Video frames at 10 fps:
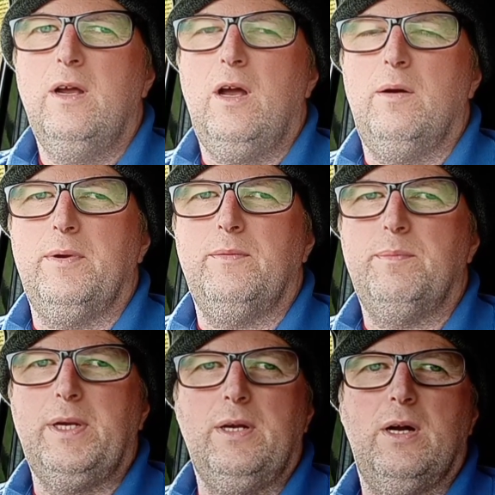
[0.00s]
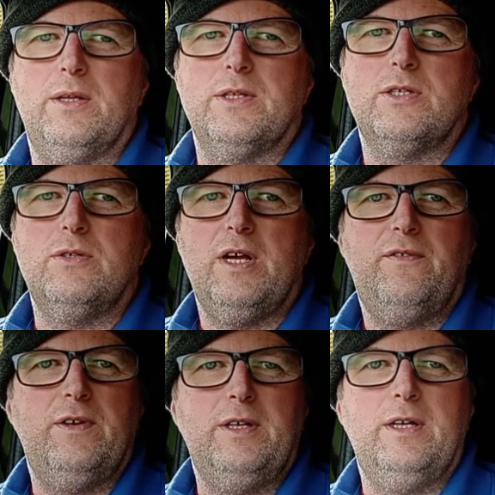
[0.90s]
I mean, big gardens, you
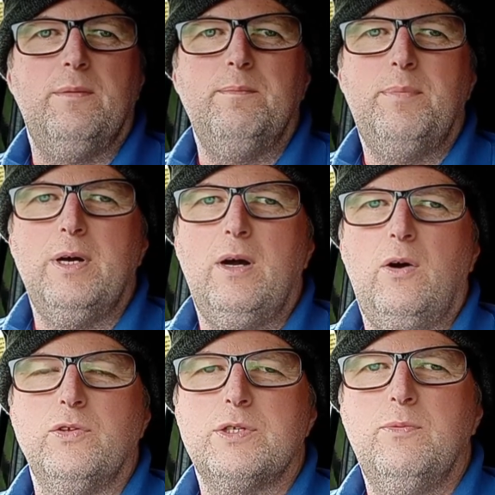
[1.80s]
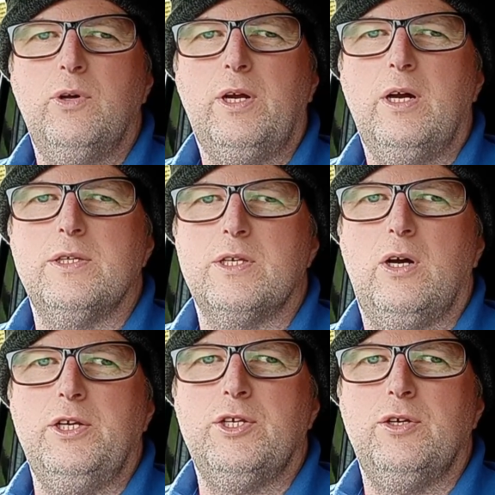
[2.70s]
definitely need them. But on smaller gardens
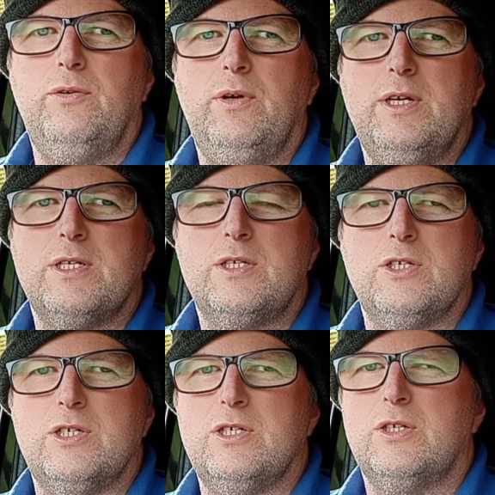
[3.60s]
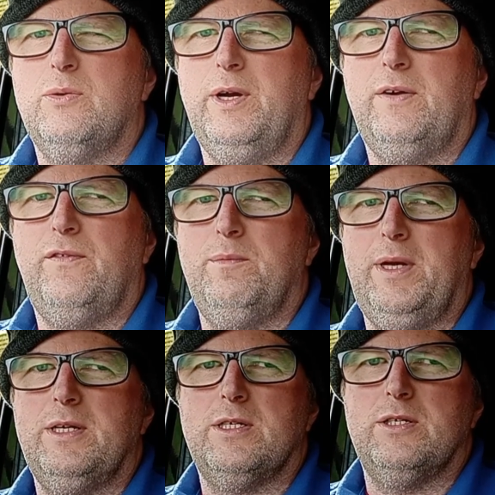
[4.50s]
I do, it's just as quick for
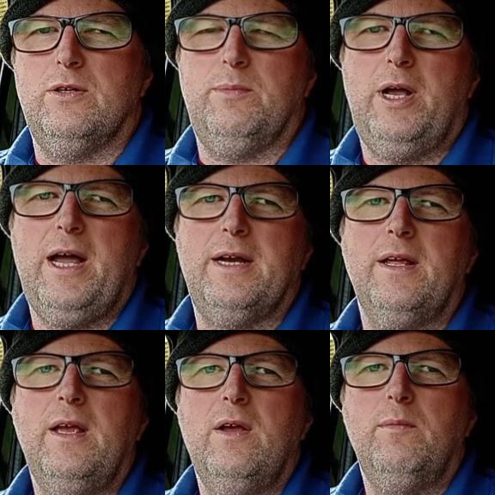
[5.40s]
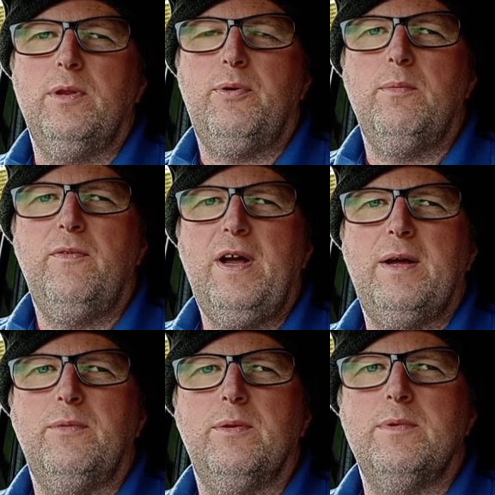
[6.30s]
me to do it by hand. But the problem I've
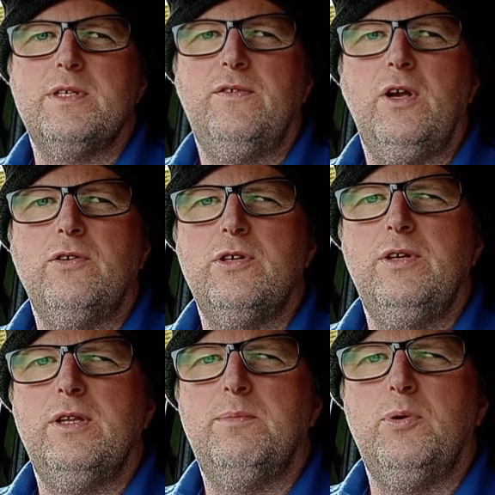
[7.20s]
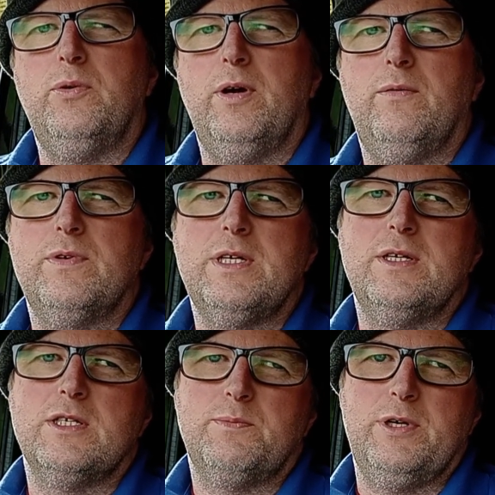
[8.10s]
had with them is if you go too near the border, obviously
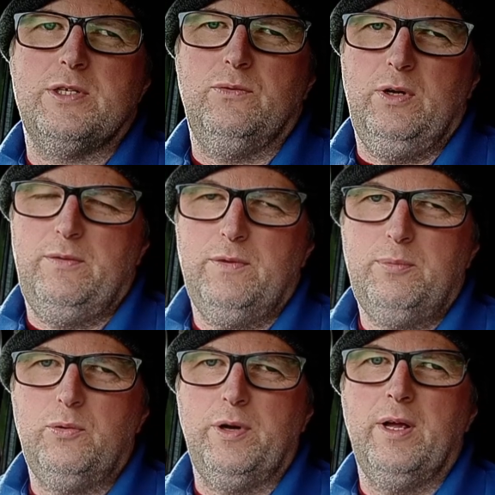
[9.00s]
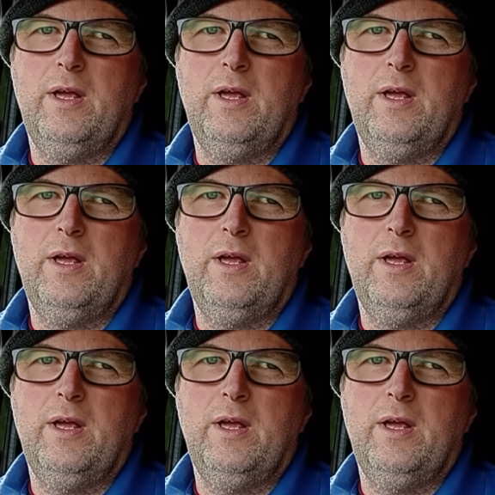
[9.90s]
it sprays it all over the border.